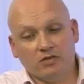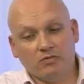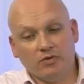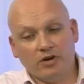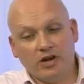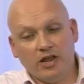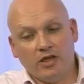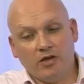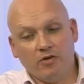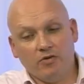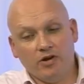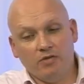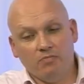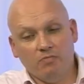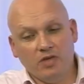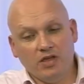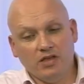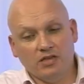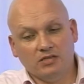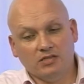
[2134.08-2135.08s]
when they go in and
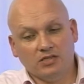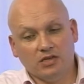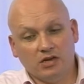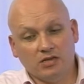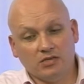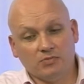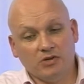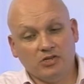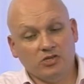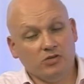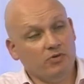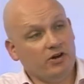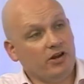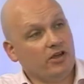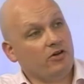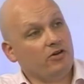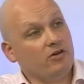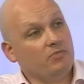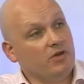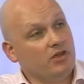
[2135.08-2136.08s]
meet, especially when they
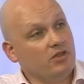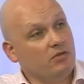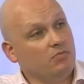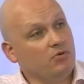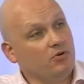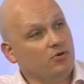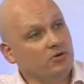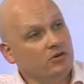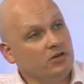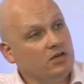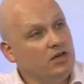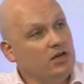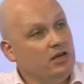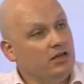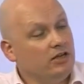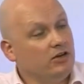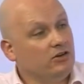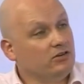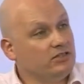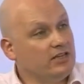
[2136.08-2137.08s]
go in and meet the board,
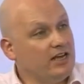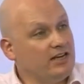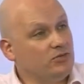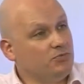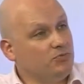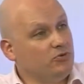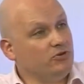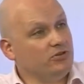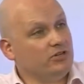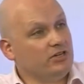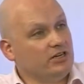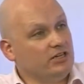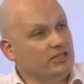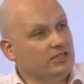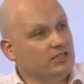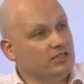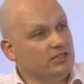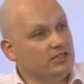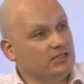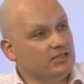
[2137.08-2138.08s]
they got
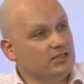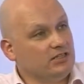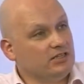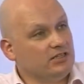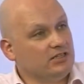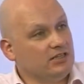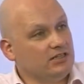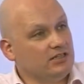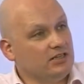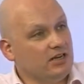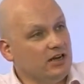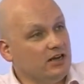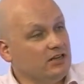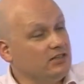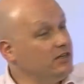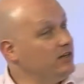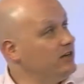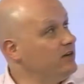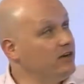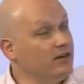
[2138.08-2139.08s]
dashboarditis, because they say, I
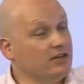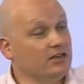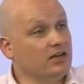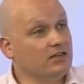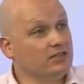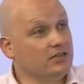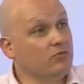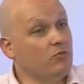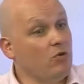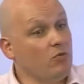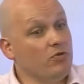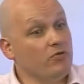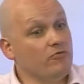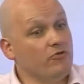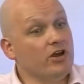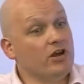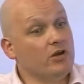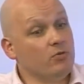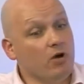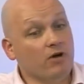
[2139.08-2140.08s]
tell you what we
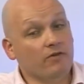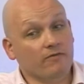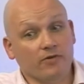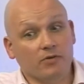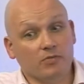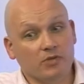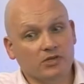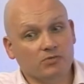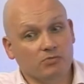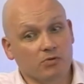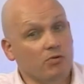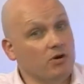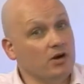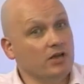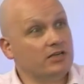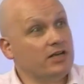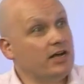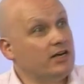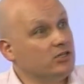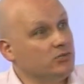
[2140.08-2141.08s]
really want from this, we want a
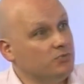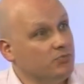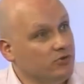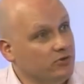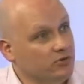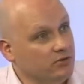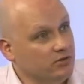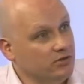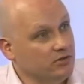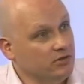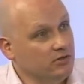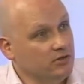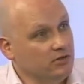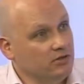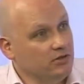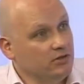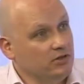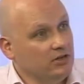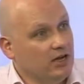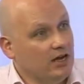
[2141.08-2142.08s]
dashboard.
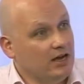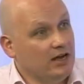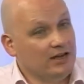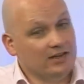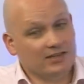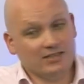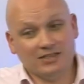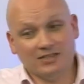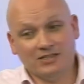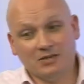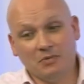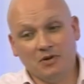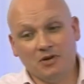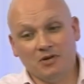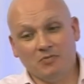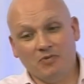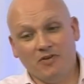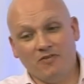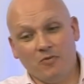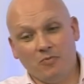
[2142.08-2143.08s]
So someone has
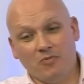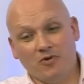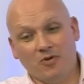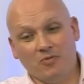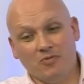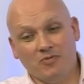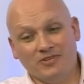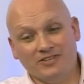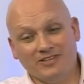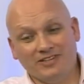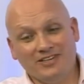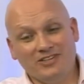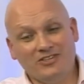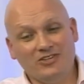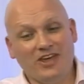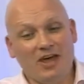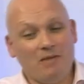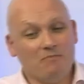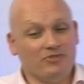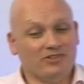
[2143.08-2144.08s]
a bit of a problem, because you
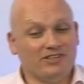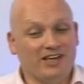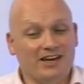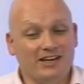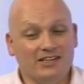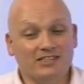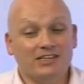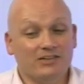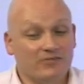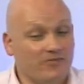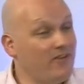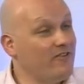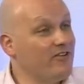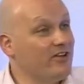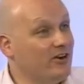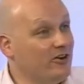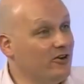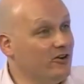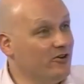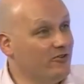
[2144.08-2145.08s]
can present this, and it's very
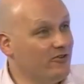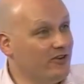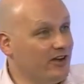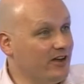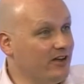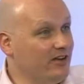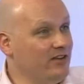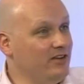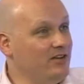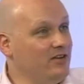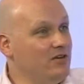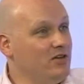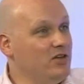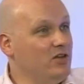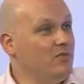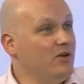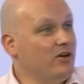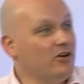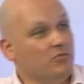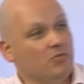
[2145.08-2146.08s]
alluring.
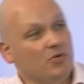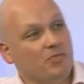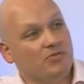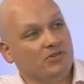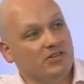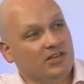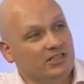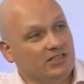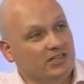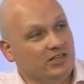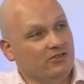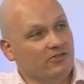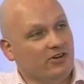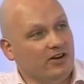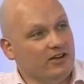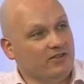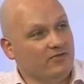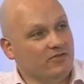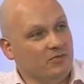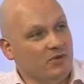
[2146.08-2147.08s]
You might not be presenting the
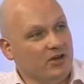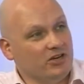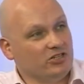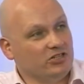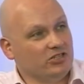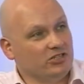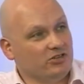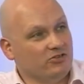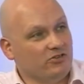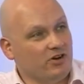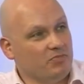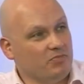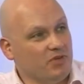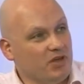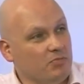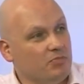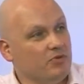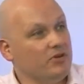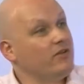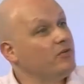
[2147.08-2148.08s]
right information to the right
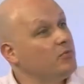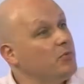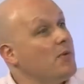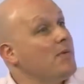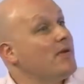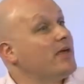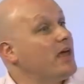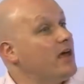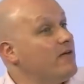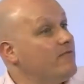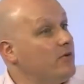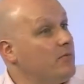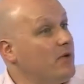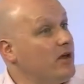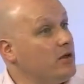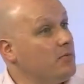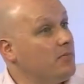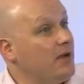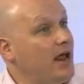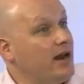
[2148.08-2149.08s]
people. You have to be a bit careful about
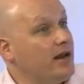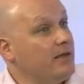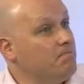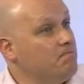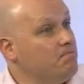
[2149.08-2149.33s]
your planning.